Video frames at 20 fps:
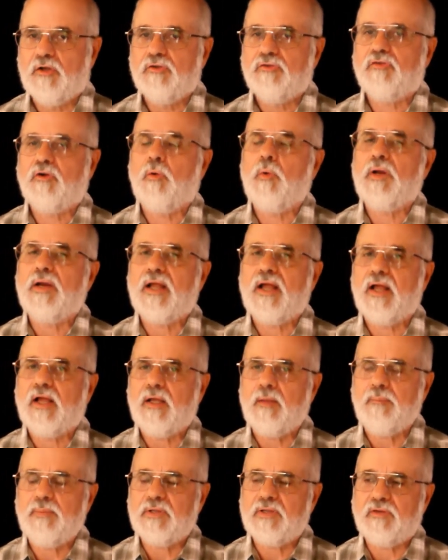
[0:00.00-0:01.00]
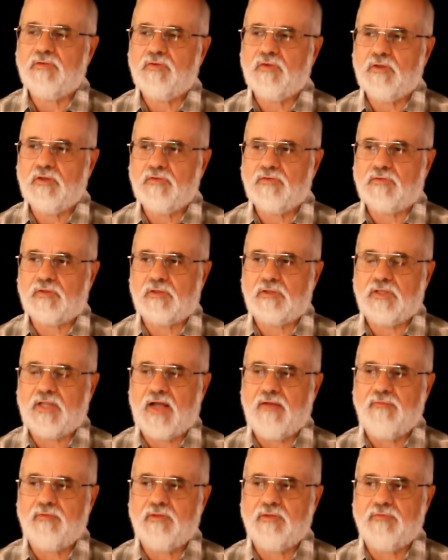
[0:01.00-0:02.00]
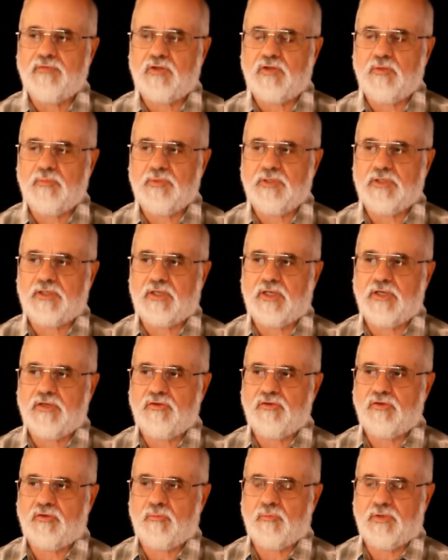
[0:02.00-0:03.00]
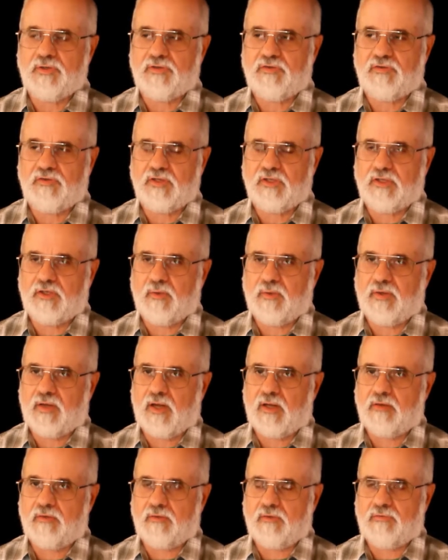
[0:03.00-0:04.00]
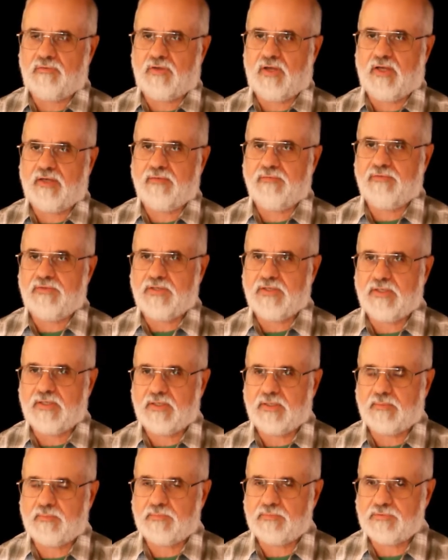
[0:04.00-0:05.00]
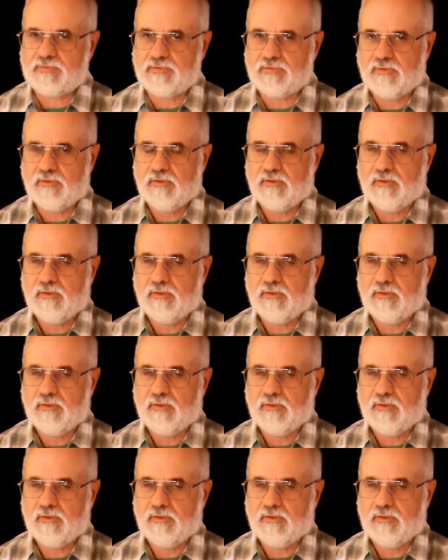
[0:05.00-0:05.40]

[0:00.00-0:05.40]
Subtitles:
So what happens is the level of communication we see going on in those kind of teams,